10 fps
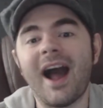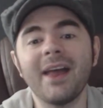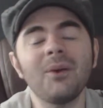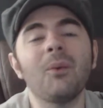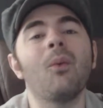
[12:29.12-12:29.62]
I
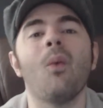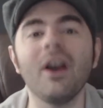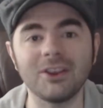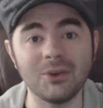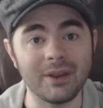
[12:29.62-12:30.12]
don't
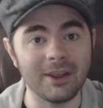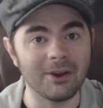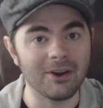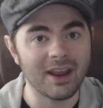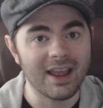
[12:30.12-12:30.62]
want you
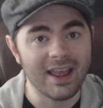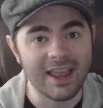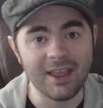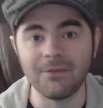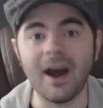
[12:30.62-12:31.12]
here
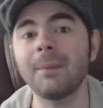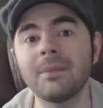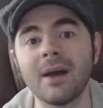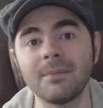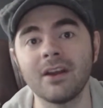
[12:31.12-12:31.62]
if I'm
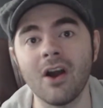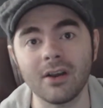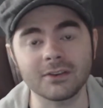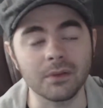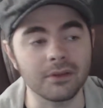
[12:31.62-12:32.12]
not being
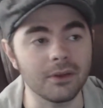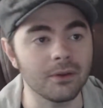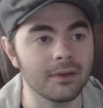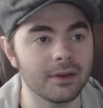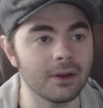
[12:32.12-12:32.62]
honest with
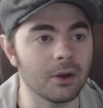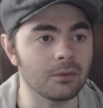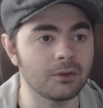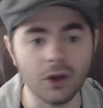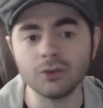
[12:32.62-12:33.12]
you. You
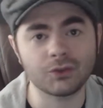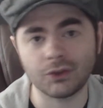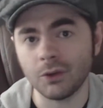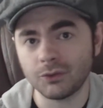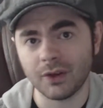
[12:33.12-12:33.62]
know,
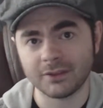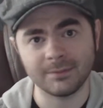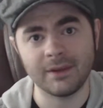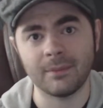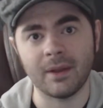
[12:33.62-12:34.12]
don't trust
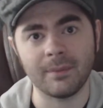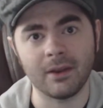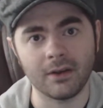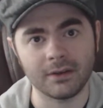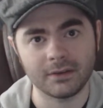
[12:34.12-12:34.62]
me if I'm not
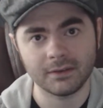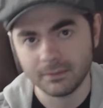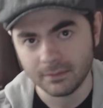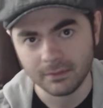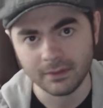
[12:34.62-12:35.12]
being honest.
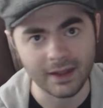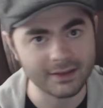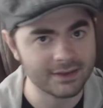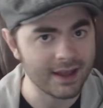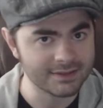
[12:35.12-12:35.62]

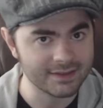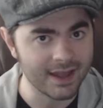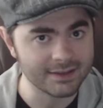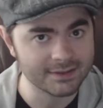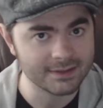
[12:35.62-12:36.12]
That's
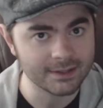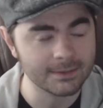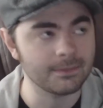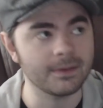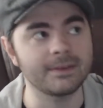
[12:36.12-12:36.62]

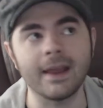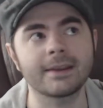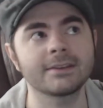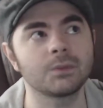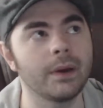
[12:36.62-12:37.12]
the
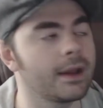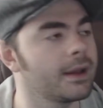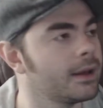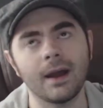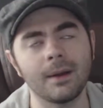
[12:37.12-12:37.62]
Teddicus
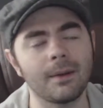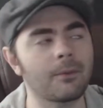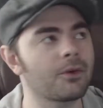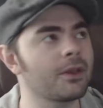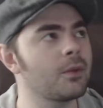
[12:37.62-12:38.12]
way. I
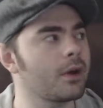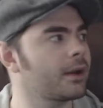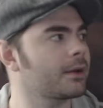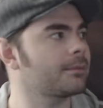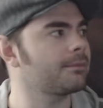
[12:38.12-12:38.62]
really
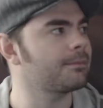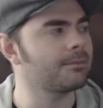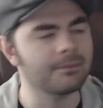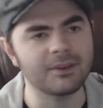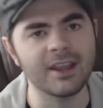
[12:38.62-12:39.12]
want to
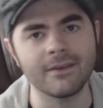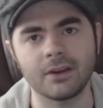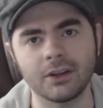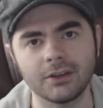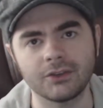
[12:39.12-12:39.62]
give it
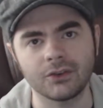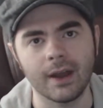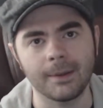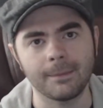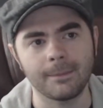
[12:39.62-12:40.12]
a good
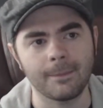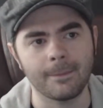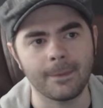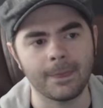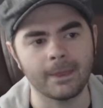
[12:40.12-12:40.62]
try,
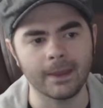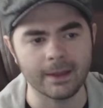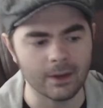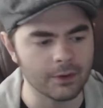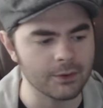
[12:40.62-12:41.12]

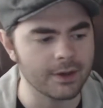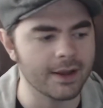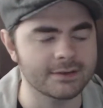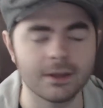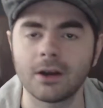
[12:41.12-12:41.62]
and I want you
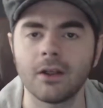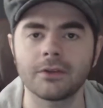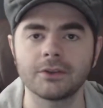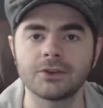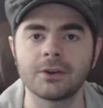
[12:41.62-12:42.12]
guys there
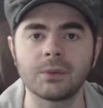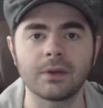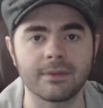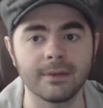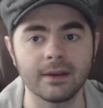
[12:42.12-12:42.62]
along the journey
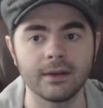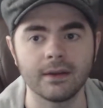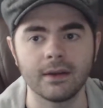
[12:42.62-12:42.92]
with me.